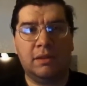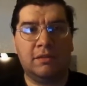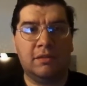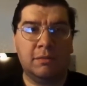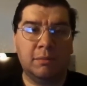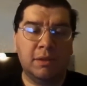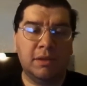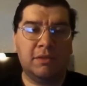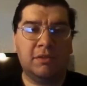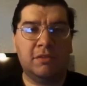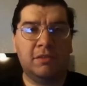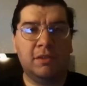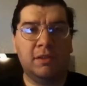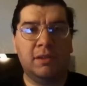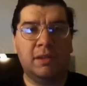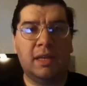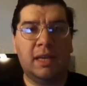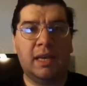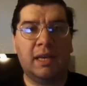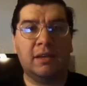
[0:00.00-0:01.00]
Not to
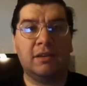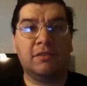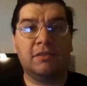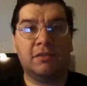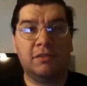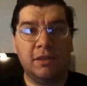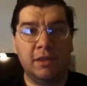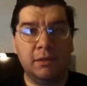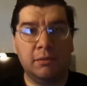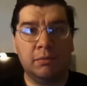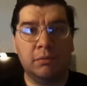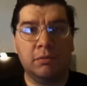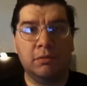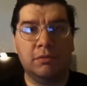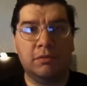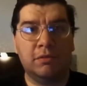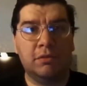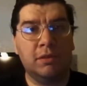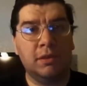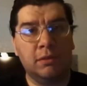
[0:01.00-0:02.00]
mention, they had a
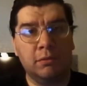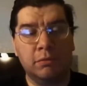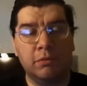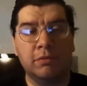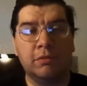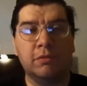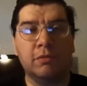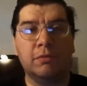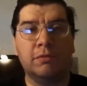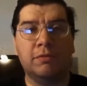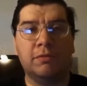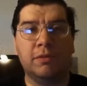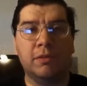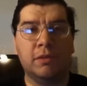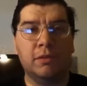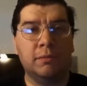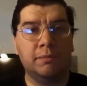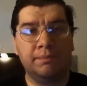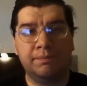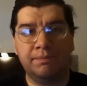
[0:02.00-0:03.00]
sequel to the original
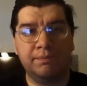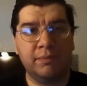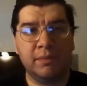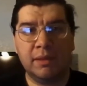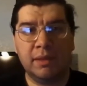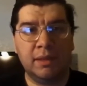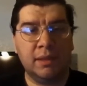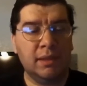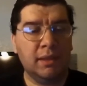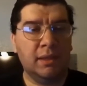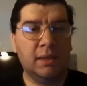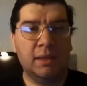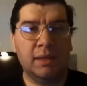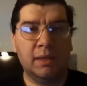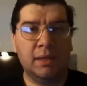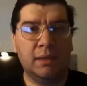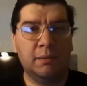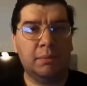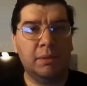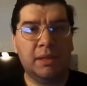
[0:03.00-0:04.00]
film,
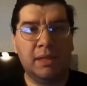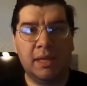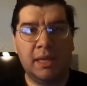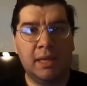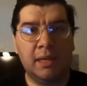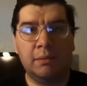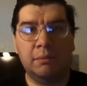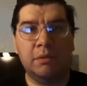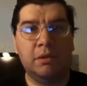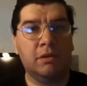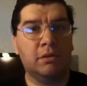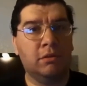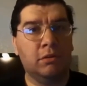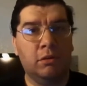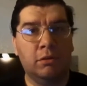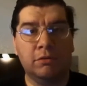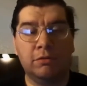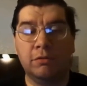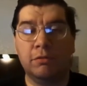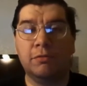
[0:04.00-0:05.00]
and it became a
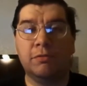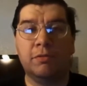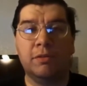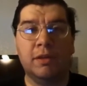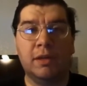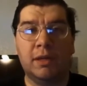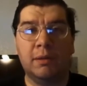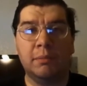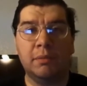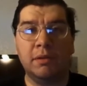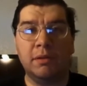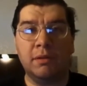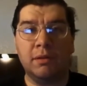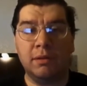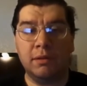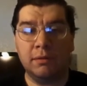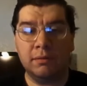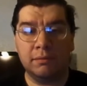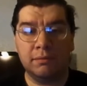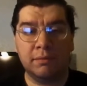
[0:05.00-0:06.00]
culture
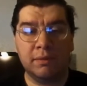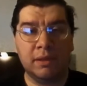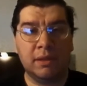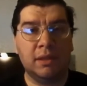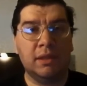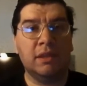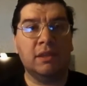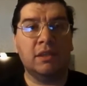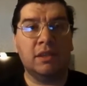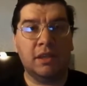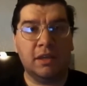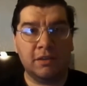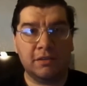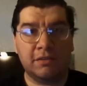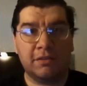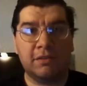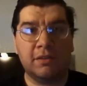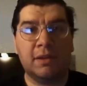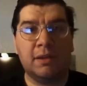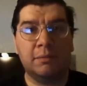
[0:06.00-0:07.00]
phenomenon.
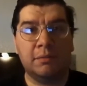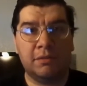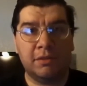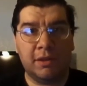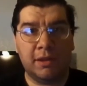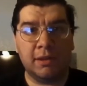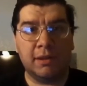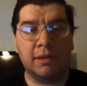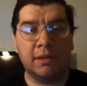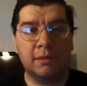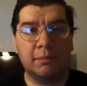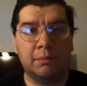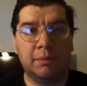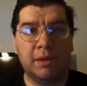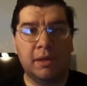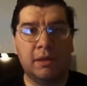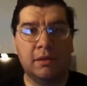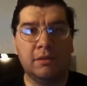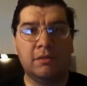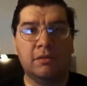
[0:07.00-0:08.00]
Yes, I'm talking
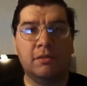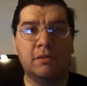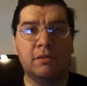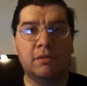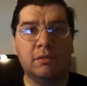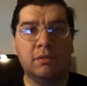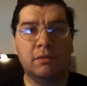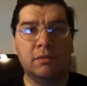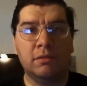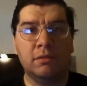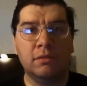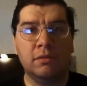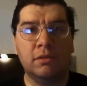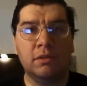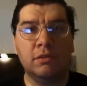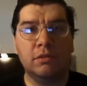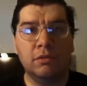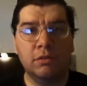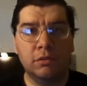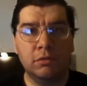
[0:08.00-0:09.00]
about
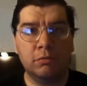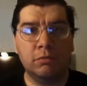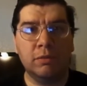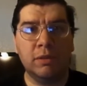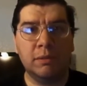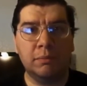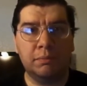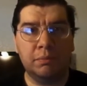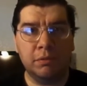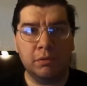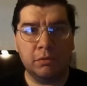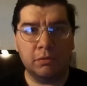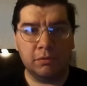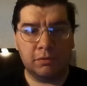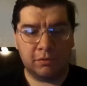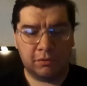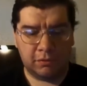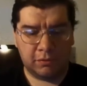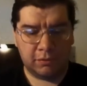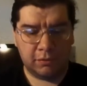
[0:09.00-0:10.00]
the new
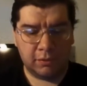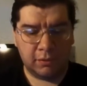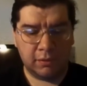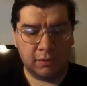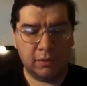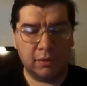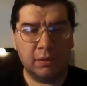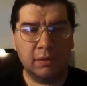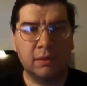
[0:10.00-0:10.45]
reboot,